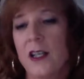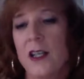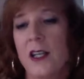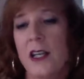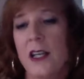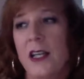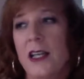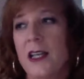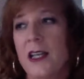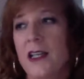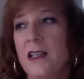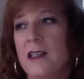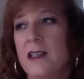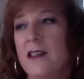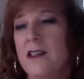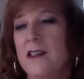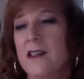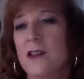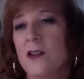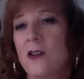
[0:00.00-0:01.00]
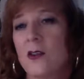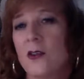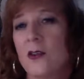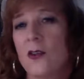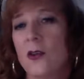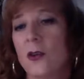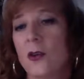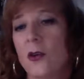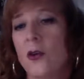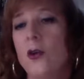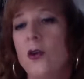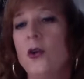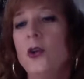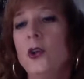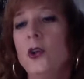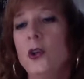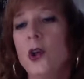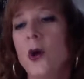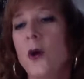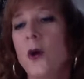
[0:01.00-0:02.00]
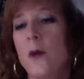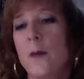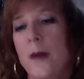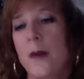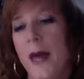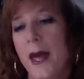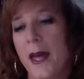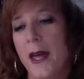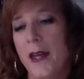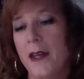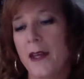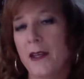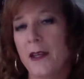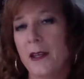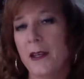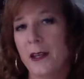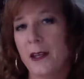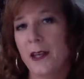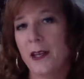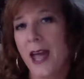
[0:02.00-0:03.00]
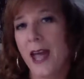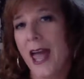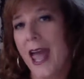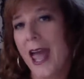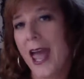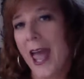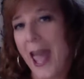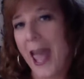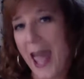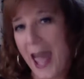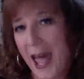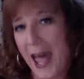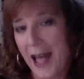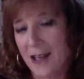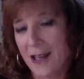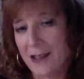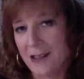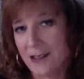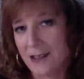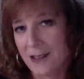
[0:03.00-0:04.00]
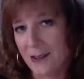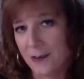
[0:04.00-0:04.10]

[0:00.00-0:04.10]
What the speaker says: is who you go to bed as.